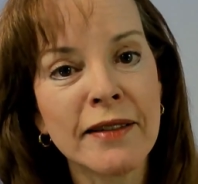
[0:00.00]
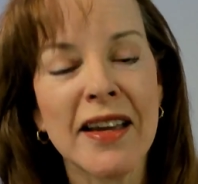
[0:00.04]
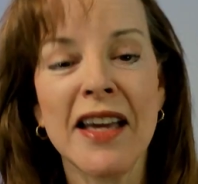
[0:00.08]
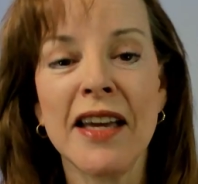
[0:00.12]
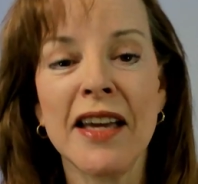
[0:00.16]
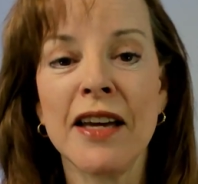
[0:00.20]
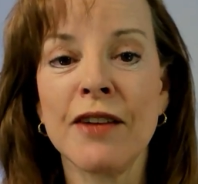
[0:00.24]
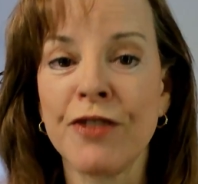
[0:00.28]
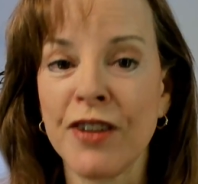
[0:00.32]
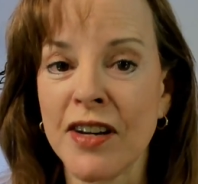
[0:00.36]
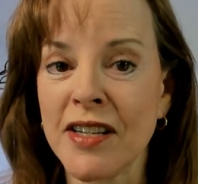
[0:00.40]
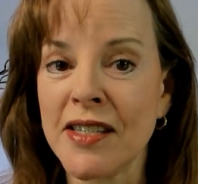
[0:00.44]

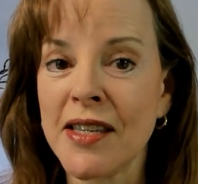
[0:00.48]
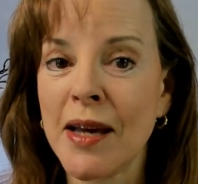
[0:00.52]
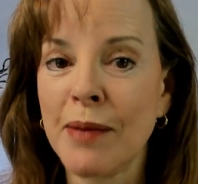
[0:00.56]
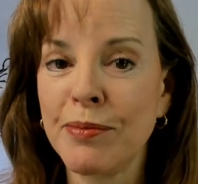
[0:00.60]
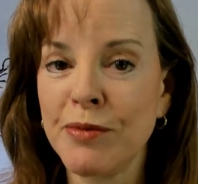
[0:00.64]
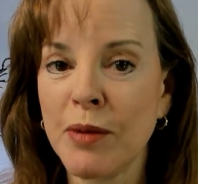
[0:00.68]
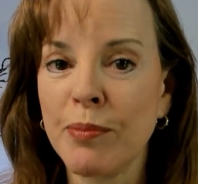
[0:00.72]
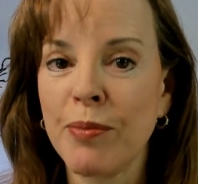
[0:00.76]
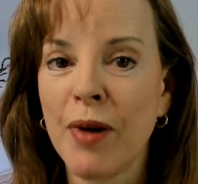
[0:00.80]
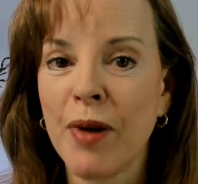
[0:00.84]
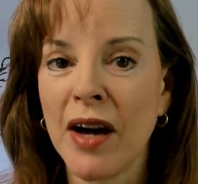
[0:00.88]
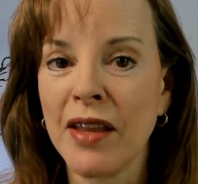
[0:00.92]
if
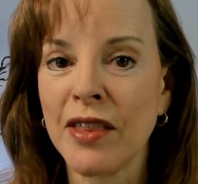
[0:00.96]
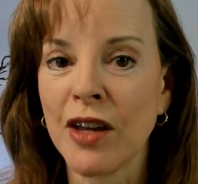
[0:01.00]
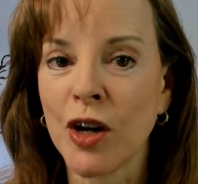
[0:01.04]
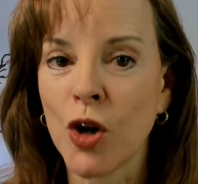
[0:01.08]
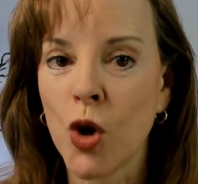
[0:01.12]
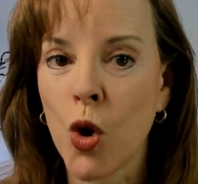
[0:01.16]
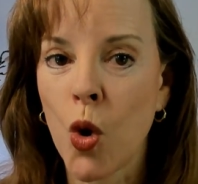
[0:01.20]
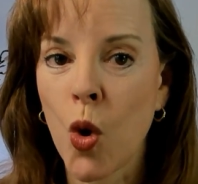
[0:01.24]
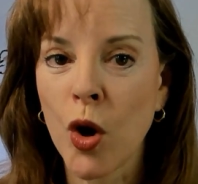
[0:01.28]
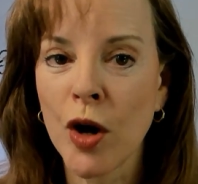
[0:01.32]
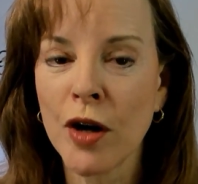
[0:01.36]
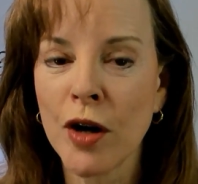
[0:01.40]
accepted by the
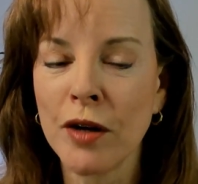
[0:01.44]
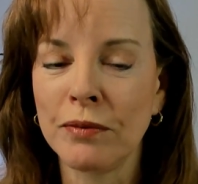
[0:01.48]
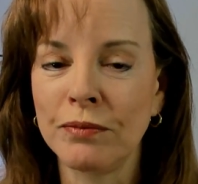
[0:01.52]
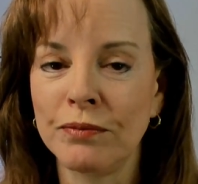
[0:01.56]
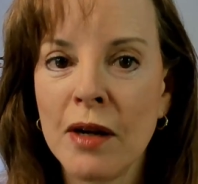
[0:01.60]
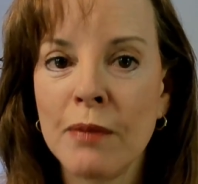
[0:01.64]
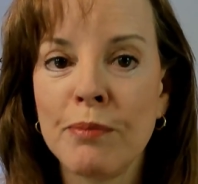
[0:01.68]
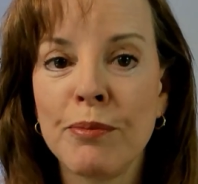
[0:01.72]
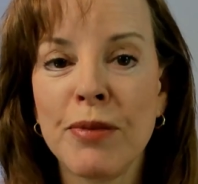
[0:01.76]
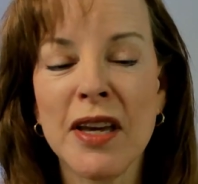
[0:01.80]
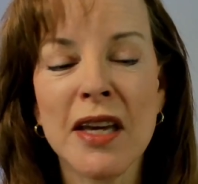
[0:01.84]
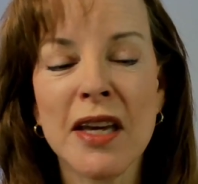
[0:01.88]
court,
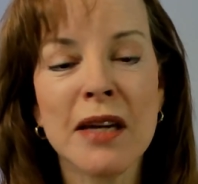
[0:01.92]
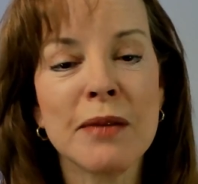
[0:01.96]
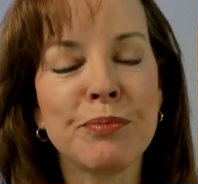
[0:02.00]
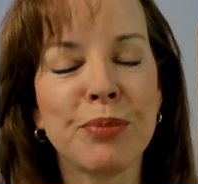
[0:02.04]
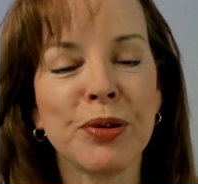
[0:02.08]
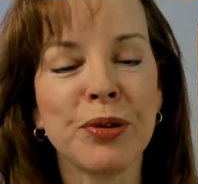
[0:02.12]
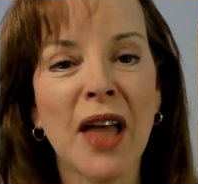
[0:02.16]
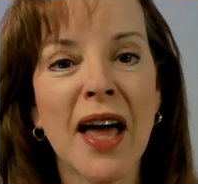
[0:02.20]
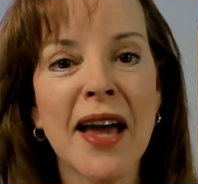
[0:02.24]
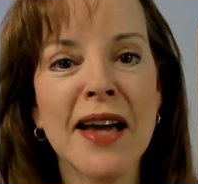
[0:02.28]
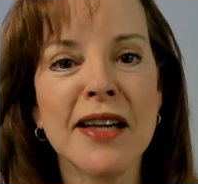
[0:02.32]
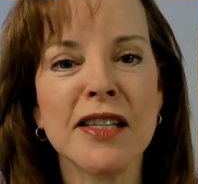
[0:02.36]
be in
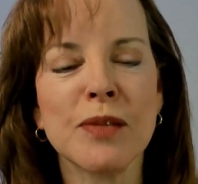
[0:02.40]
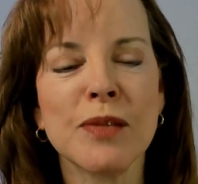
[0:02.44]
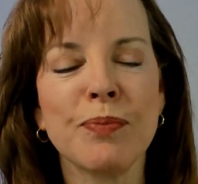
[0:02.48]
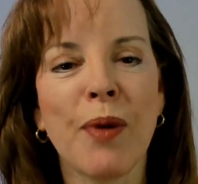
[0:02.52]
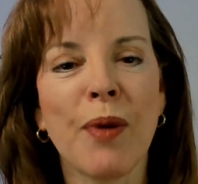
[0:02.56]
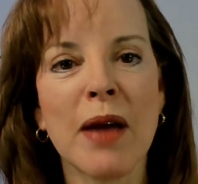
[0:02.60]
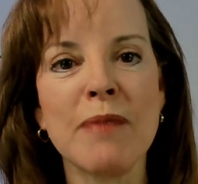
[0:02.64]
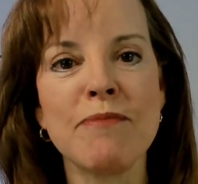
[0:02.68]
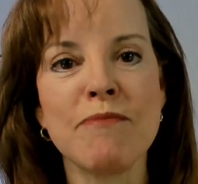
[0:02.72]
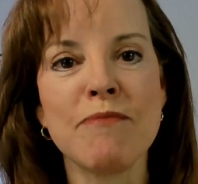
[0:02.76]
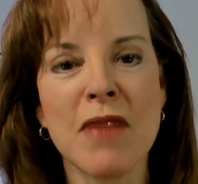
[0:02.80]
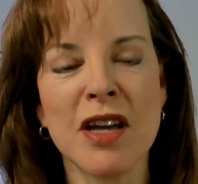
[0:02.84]
place
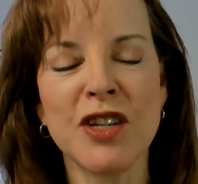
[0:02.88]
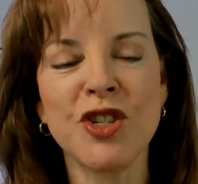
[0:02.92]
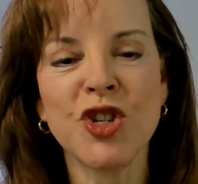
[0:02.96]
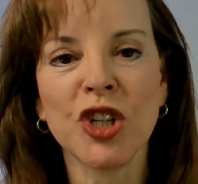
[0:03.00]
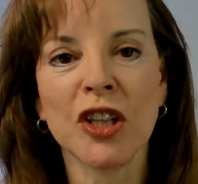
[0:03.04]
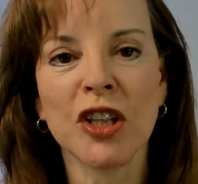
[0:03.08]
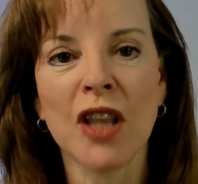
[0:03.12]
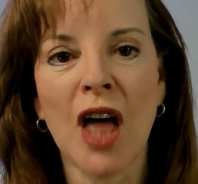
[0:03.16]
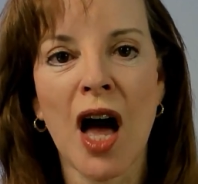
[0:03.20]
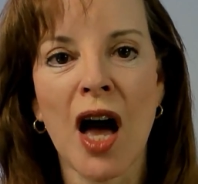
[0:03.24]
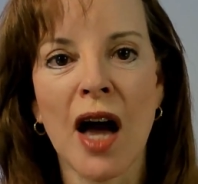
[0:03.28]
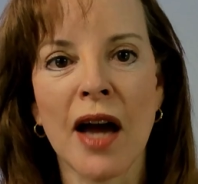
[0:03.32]
by
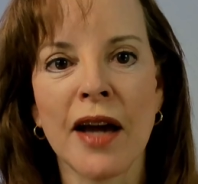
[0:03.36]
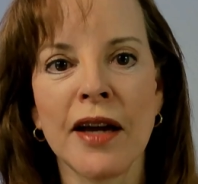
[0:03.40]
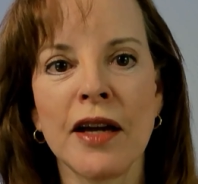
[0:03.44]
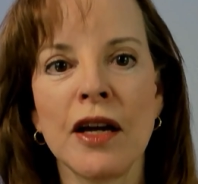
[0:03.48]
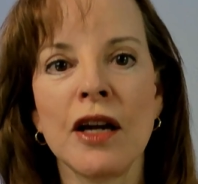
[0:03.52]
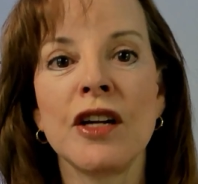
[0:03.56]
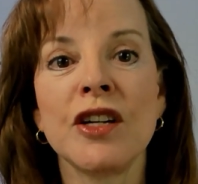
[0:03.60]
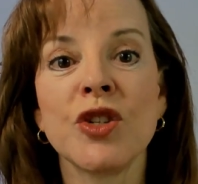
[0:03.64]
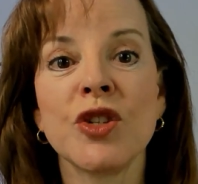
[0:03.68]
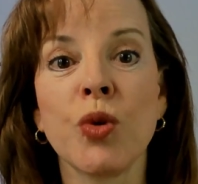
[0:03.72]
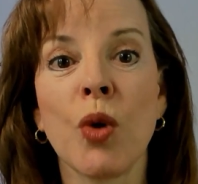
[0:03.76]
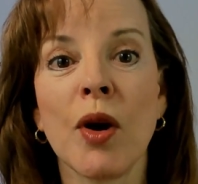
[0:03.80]
mid-July
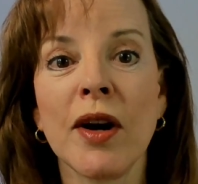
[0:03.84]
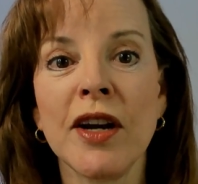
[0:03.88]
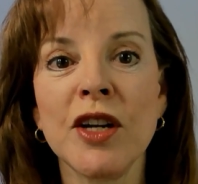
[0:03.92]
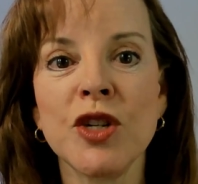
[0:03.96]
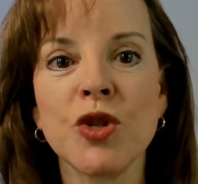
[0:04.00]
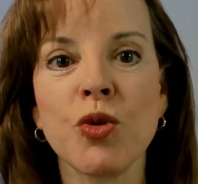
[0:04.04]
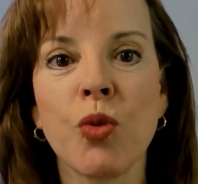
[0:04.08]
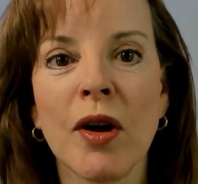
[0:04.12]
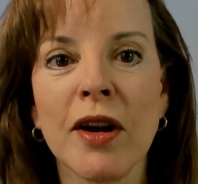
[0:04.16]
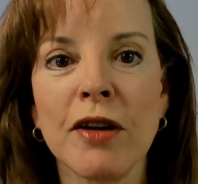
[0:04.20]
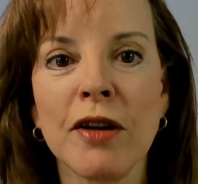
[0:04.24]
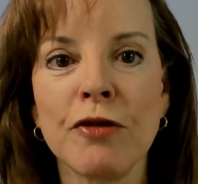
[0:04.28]

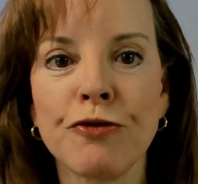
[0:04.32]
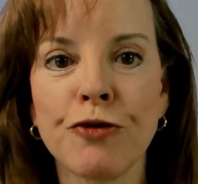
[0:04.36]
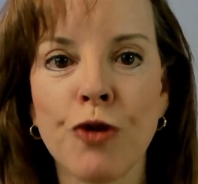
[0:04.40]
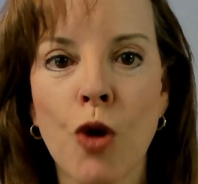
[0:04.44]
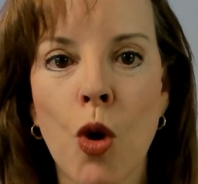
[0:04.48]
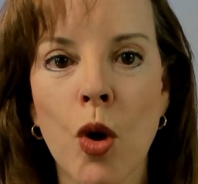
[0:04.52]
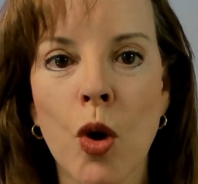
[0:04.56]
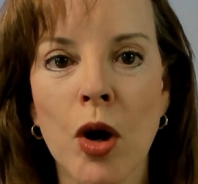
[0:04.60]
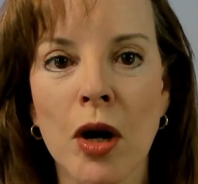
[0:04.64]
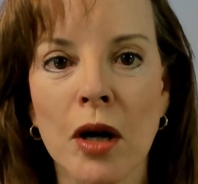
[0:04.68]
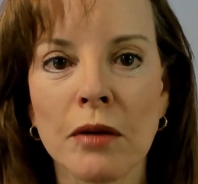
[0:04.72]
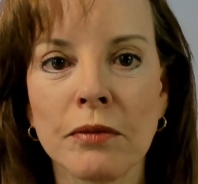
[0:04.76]

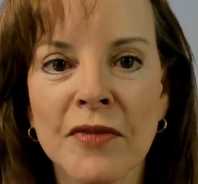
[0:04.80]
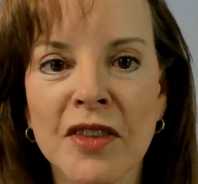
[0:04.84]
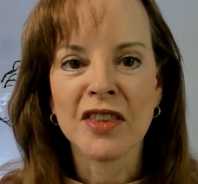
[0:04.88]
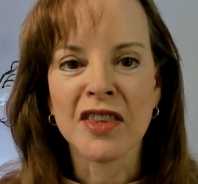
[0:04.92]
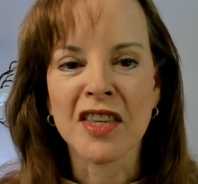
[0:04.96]
2024.